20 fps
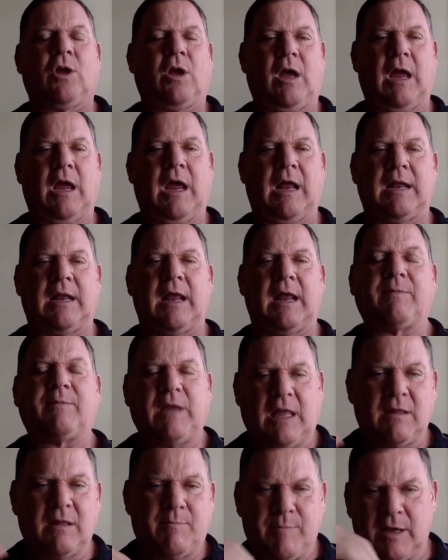And then
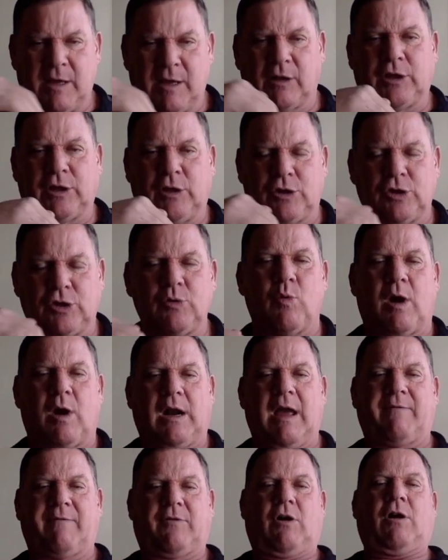in the middle, you do want
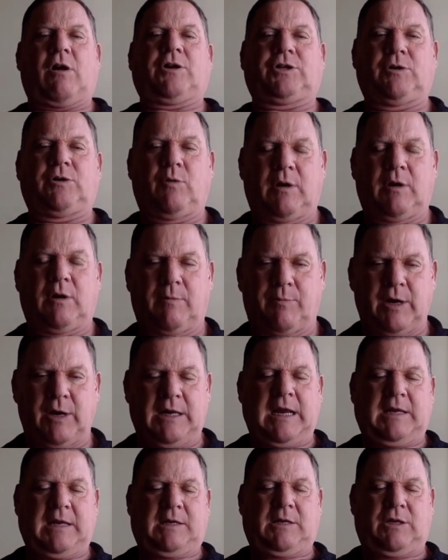to have an arch. You want to bring
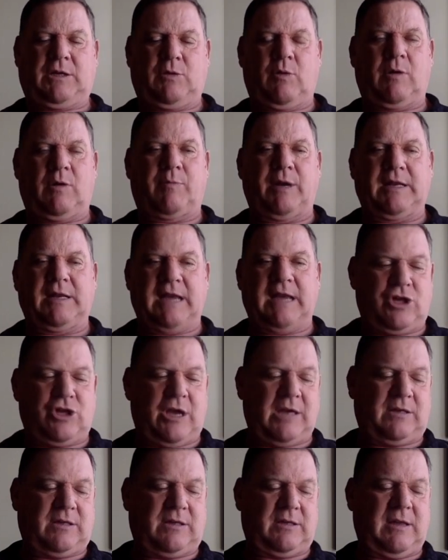that because you want to bring that
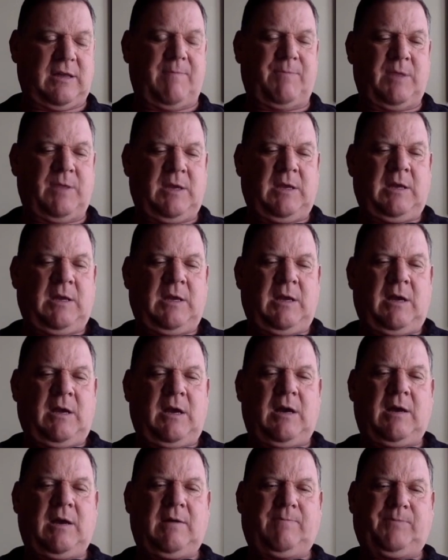chest up.
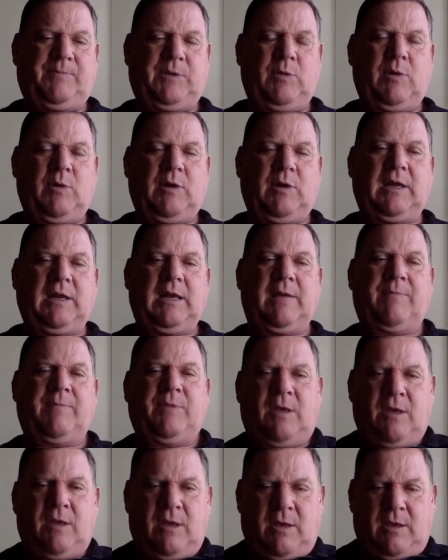Uh, you want to,
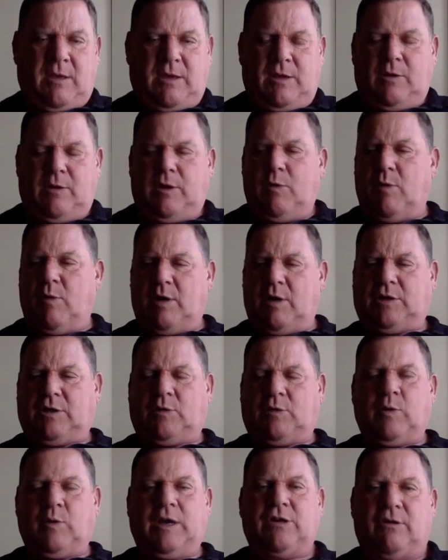you know, you want to
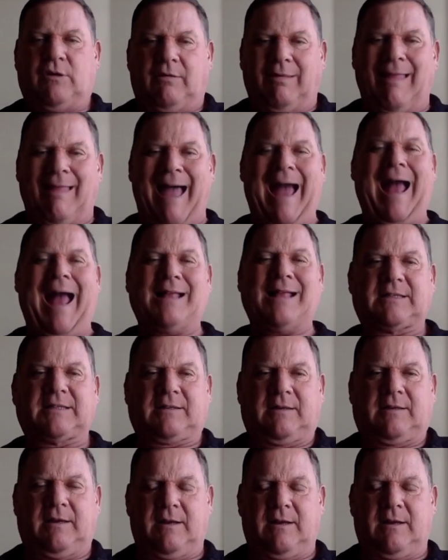squeeze your
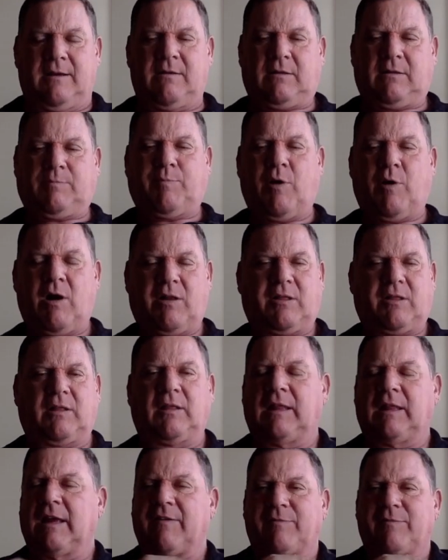lats. You know, it's part of the
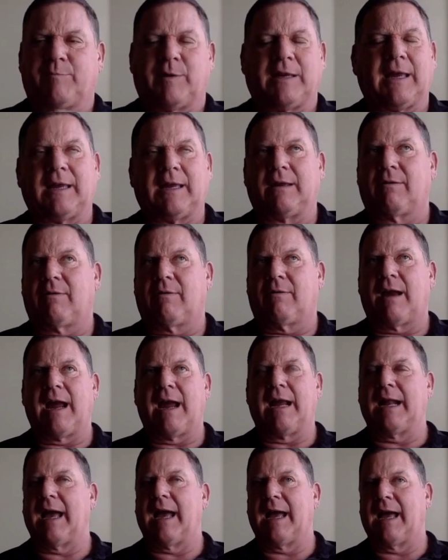lift. But yeah, you're
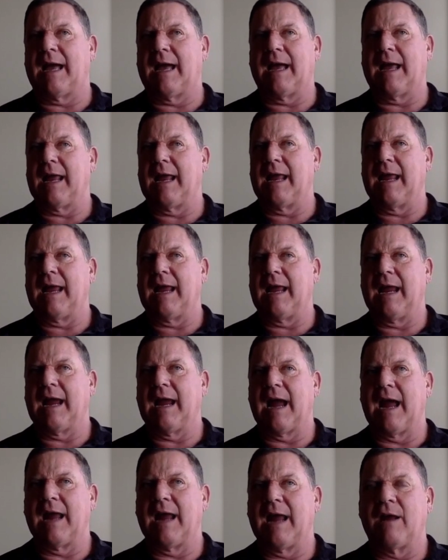right. I I,
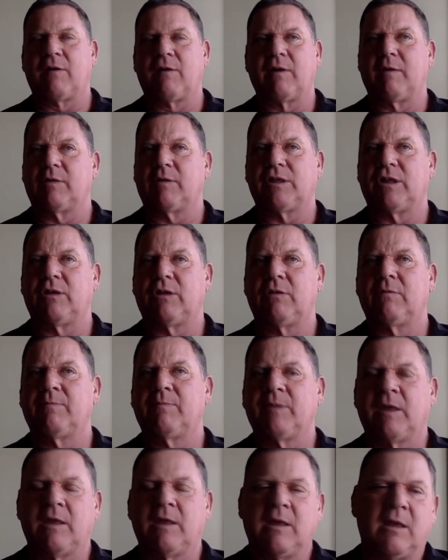I agree with you.
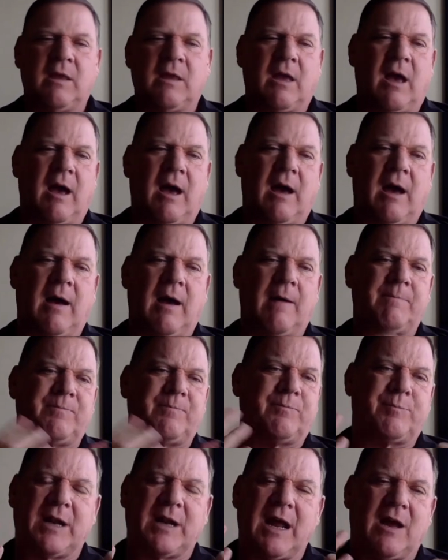
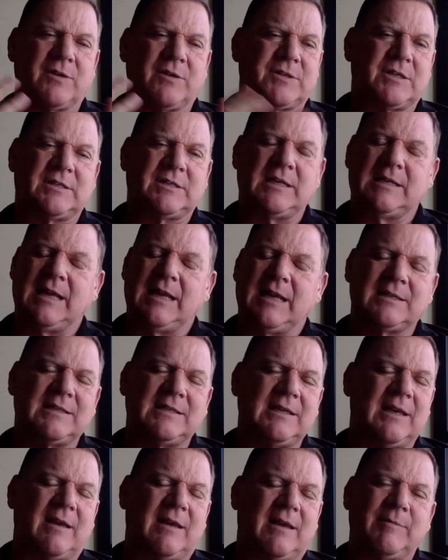Um, but I also see Nancy.